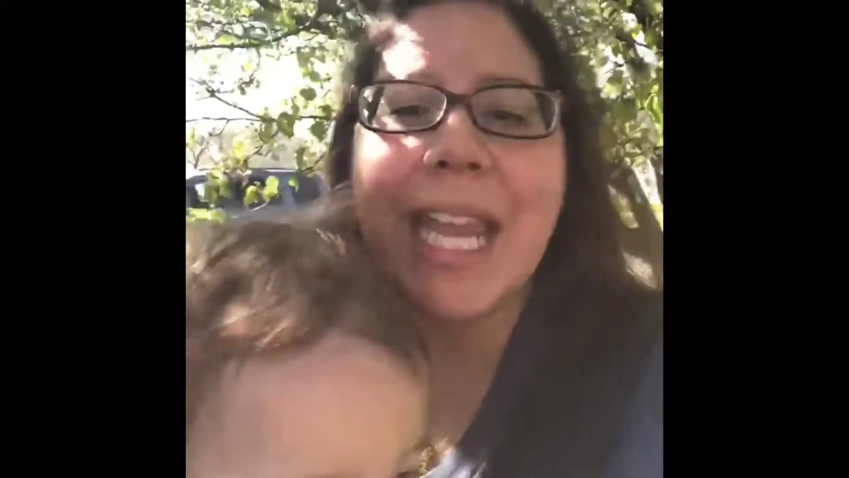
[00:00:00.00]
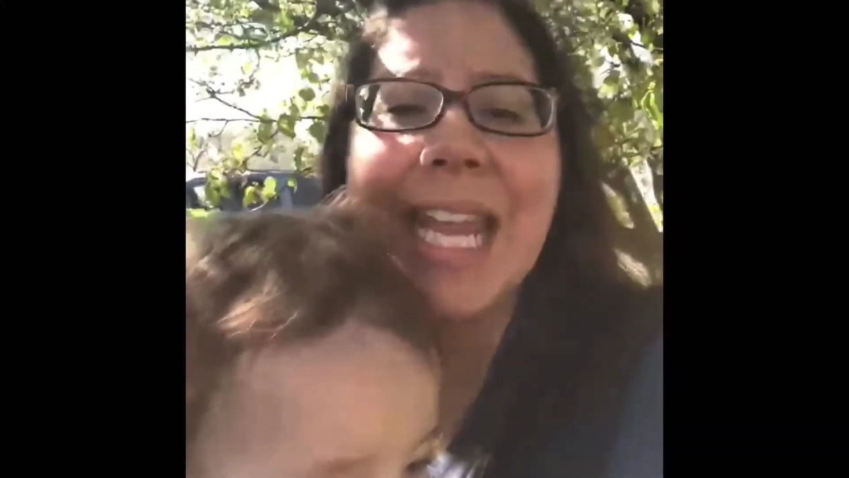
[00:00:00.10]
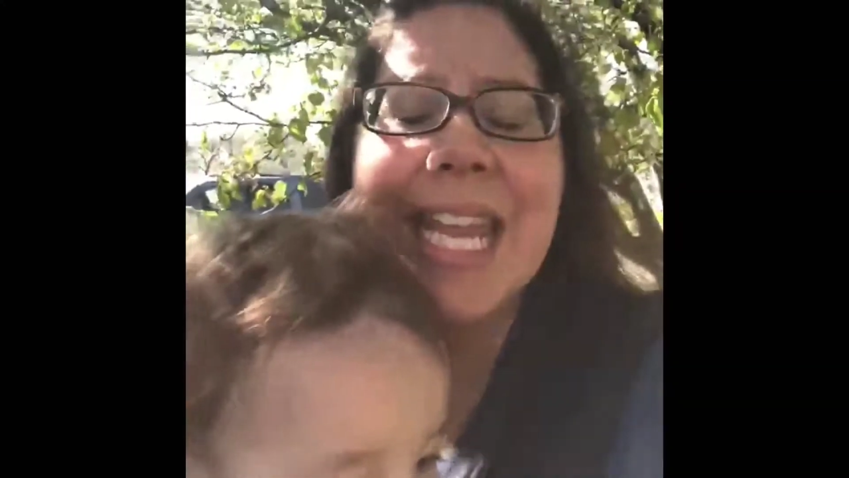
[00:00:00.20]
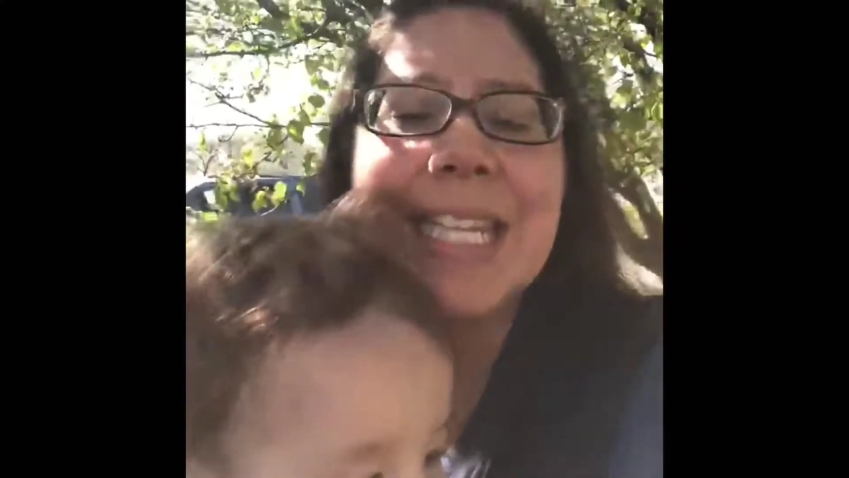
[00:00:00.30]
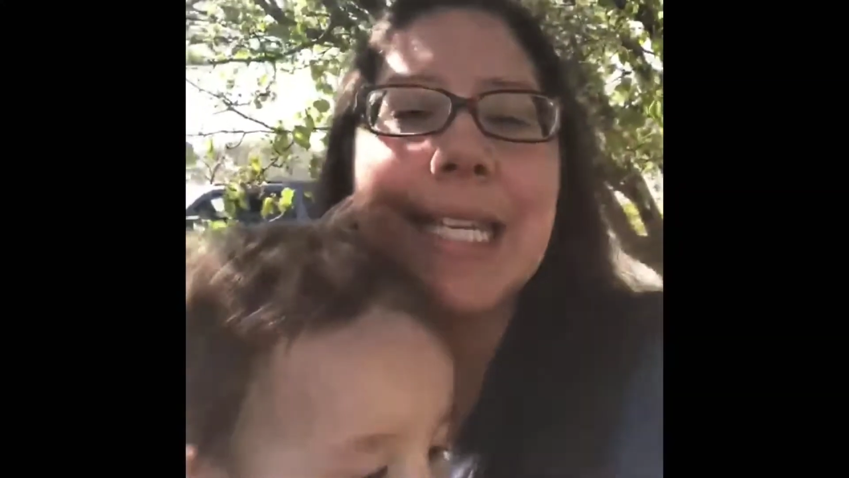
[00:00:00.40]

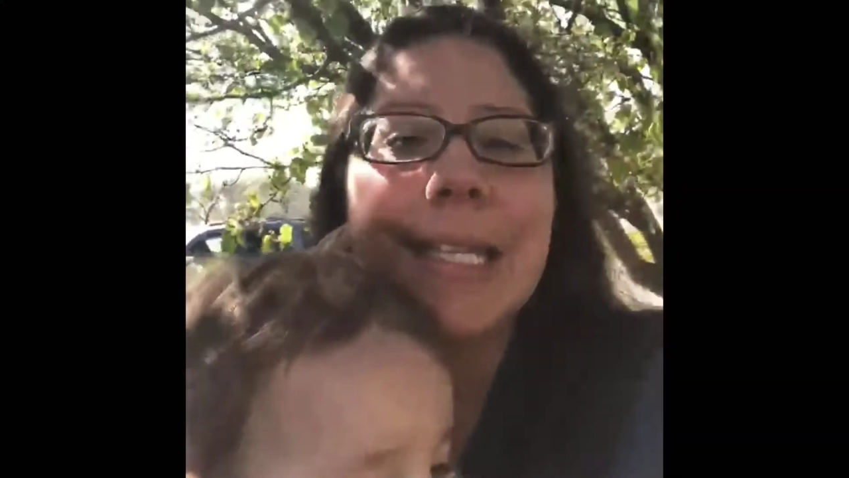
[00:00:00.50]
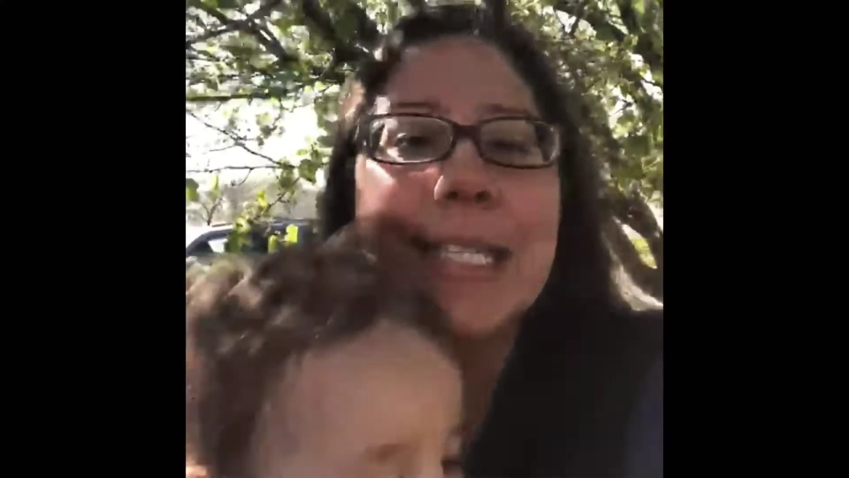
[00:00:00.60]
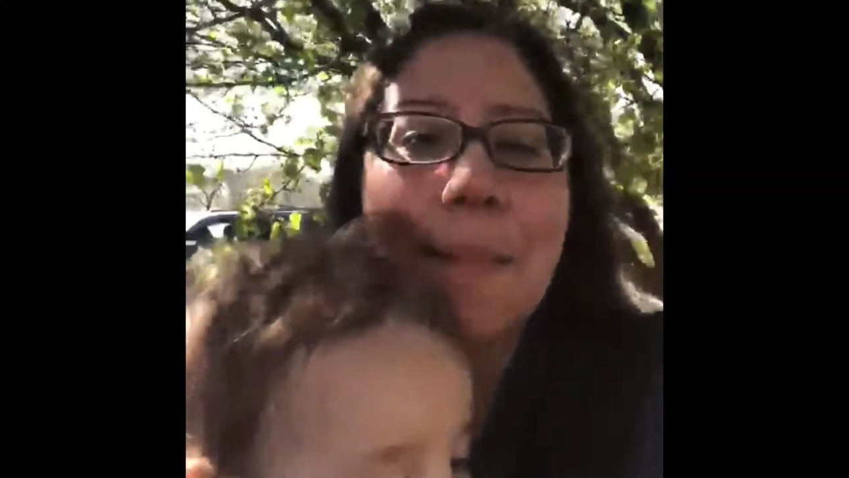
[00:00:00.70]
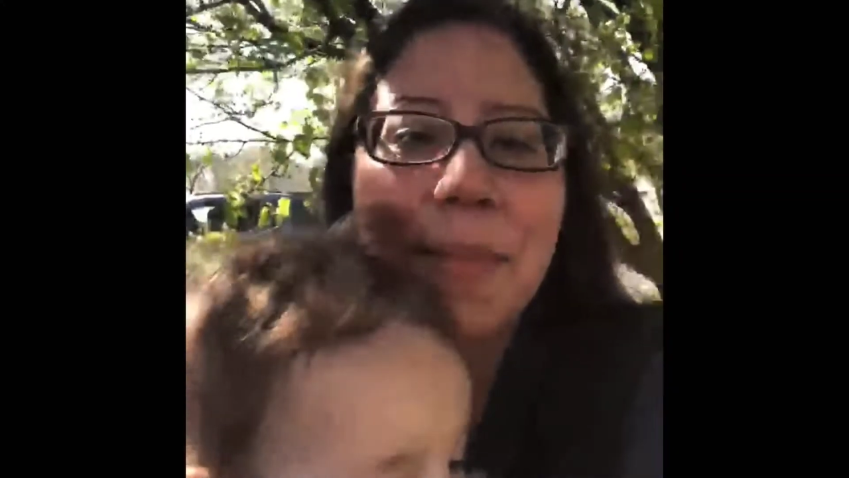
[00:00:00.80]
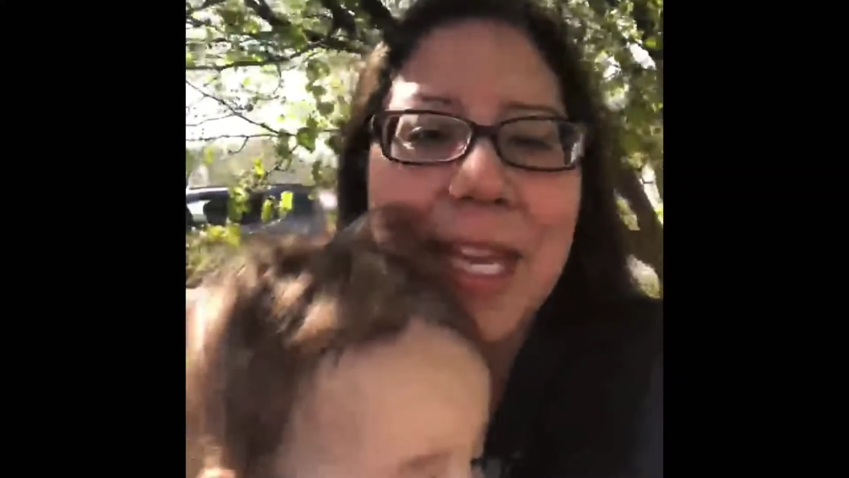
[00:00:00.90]
is
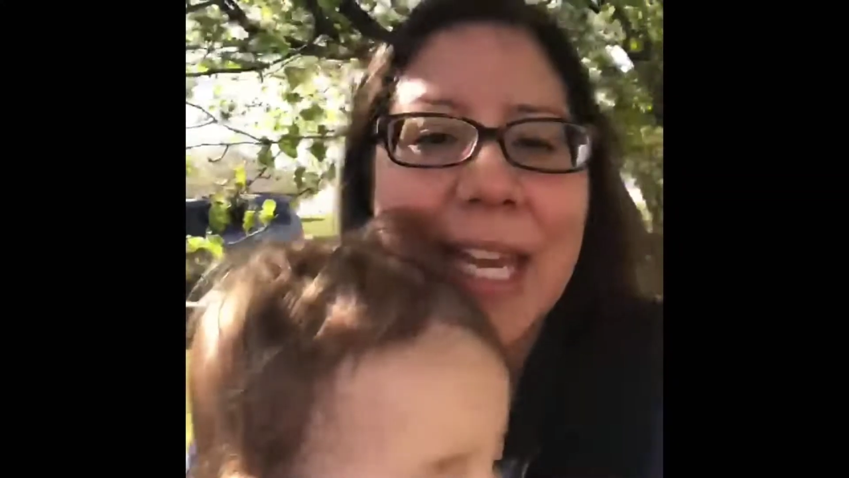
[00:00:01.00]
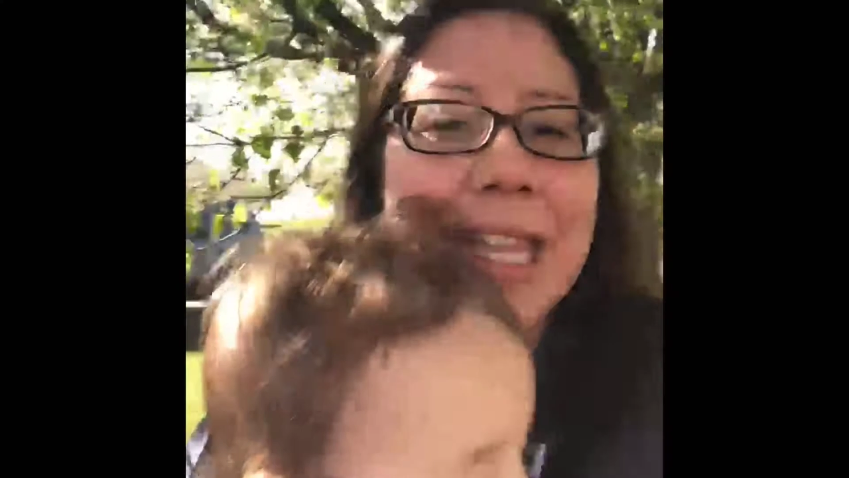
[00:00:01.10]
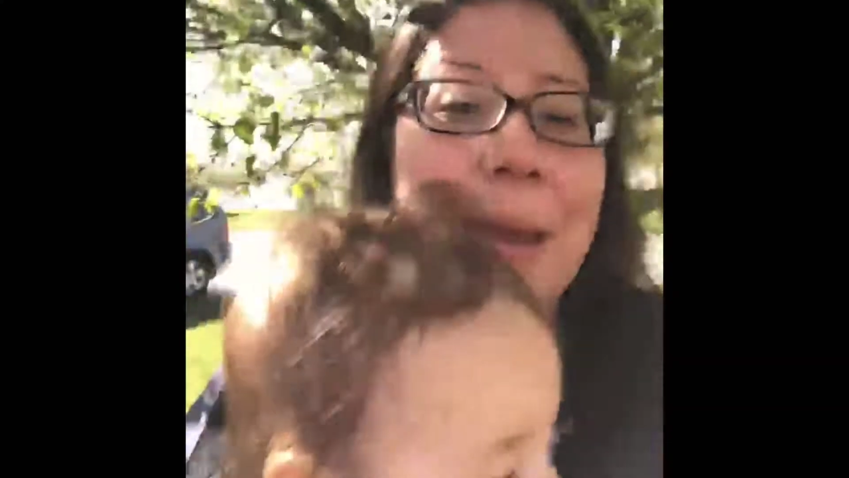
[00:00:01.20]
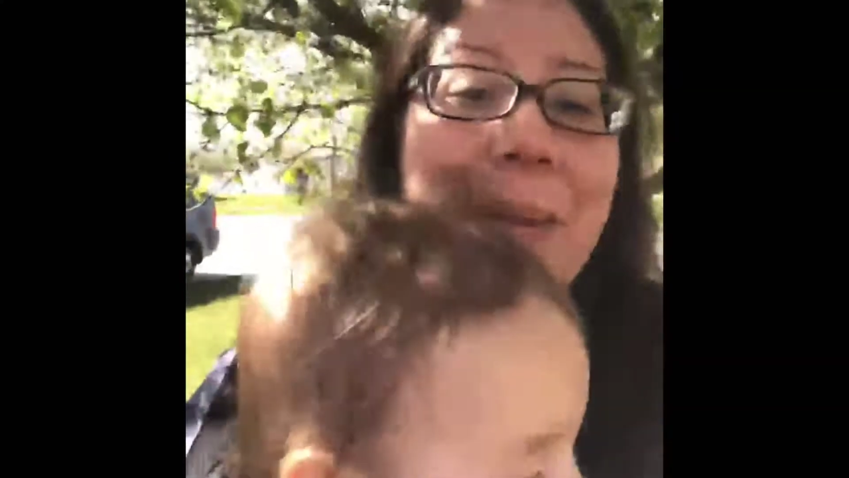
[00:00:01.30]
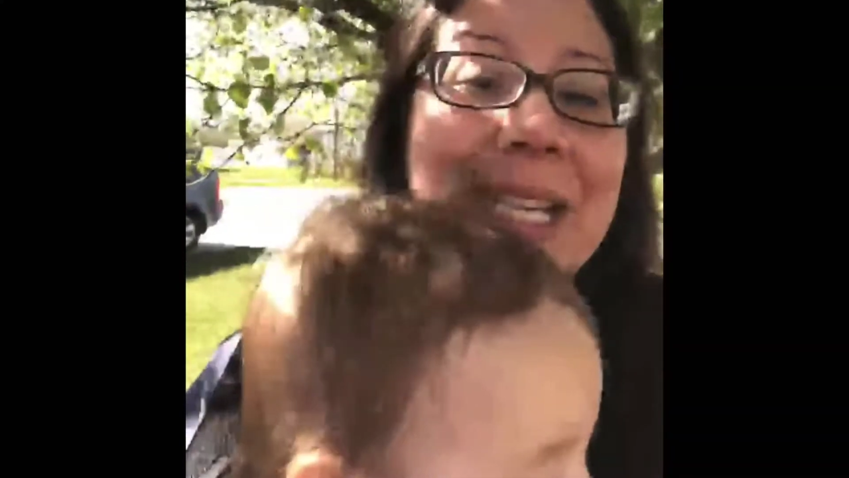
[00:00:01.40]
something
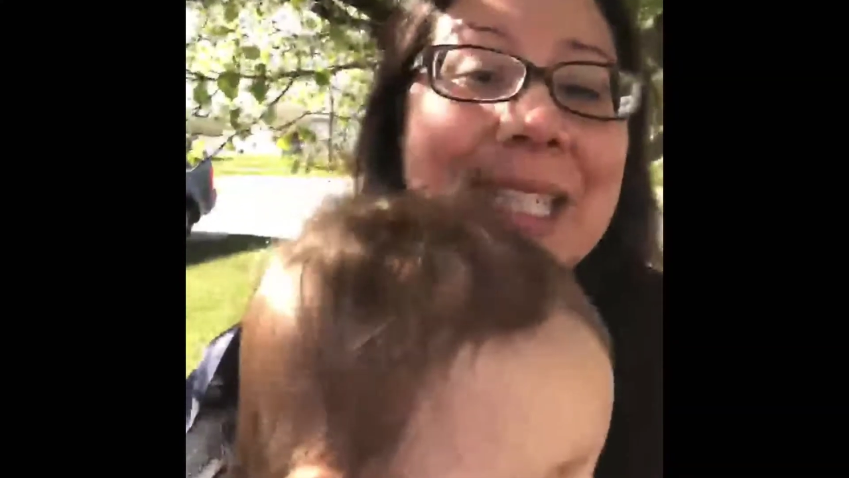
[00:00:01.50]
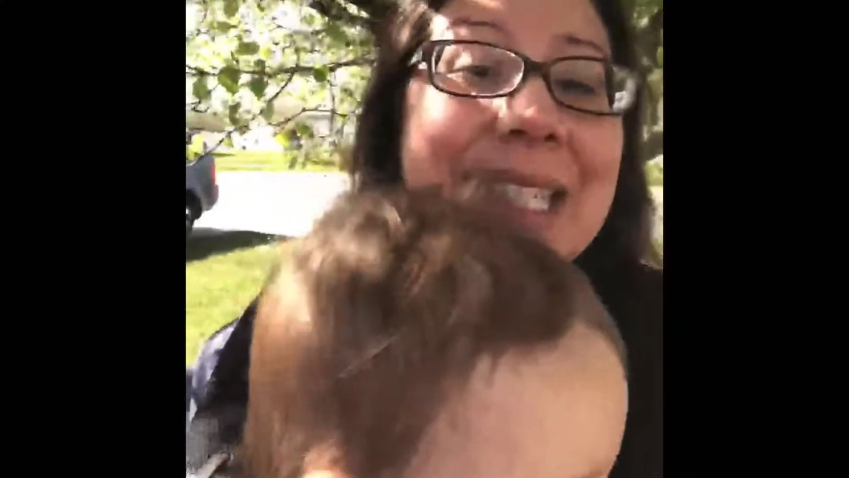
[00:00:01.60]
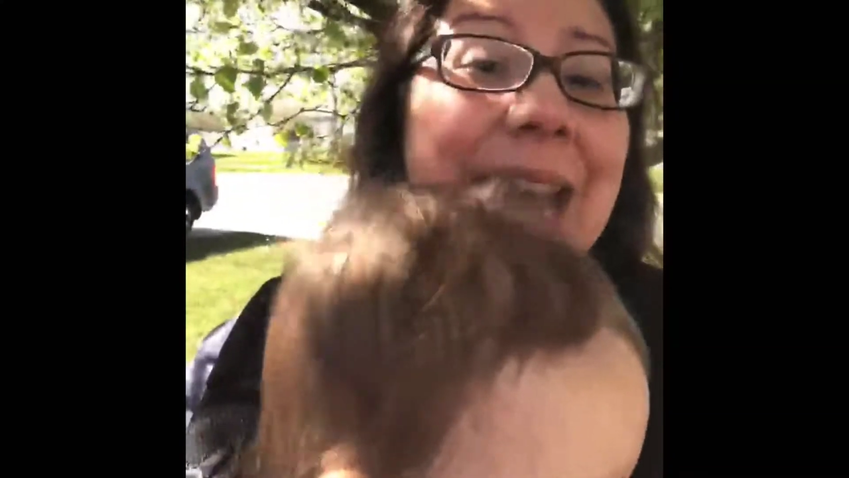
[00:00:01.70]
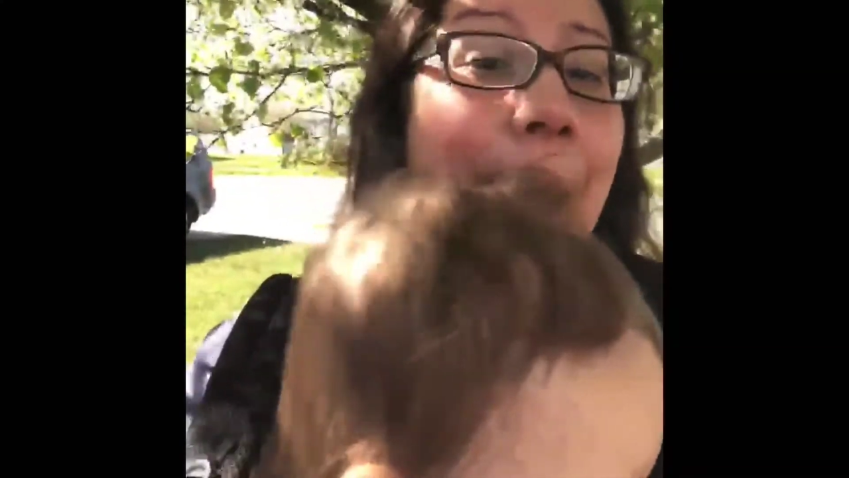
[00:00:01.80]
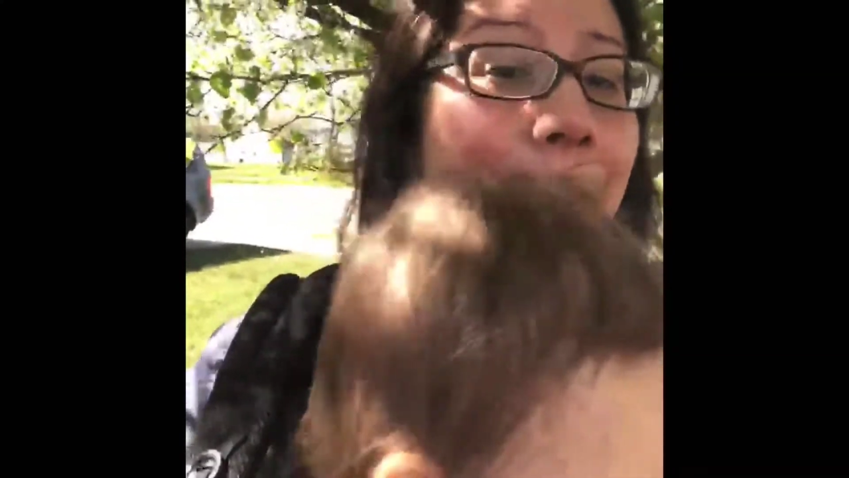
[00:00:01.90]
that makes us
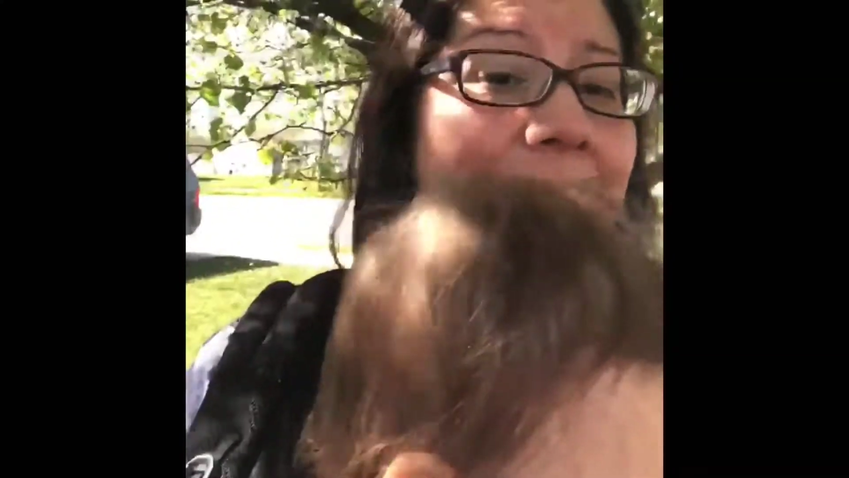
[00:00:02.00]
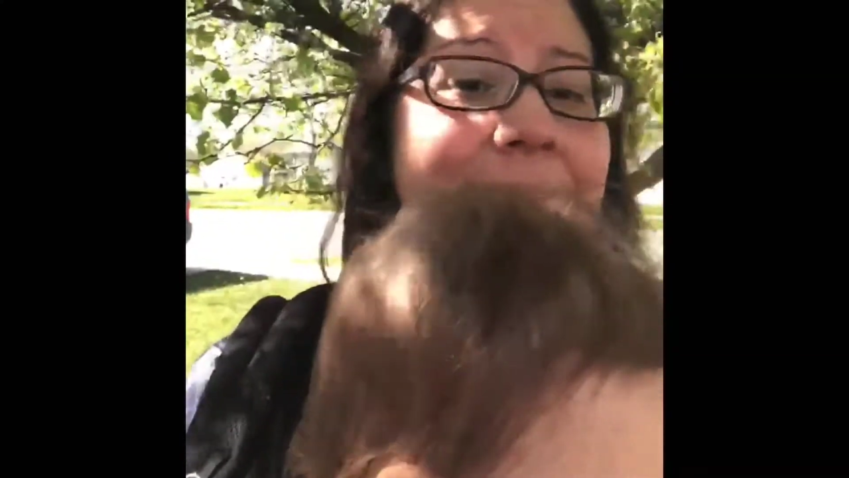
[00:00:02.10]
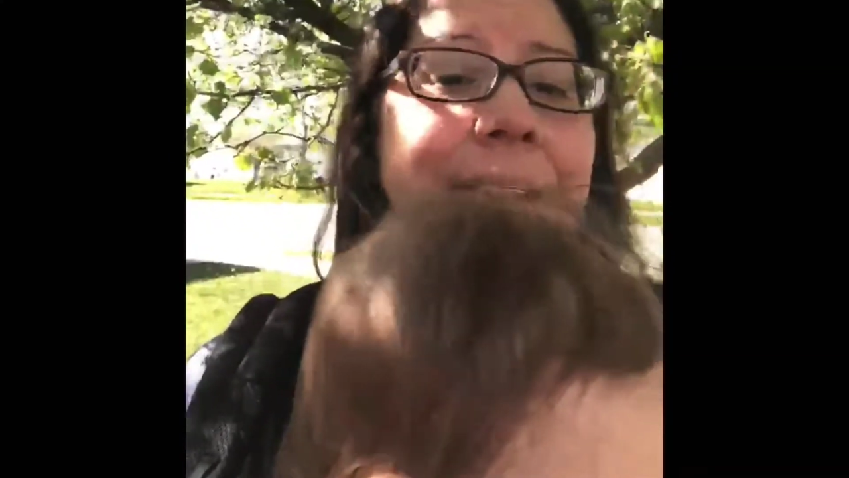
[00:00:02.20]
happy,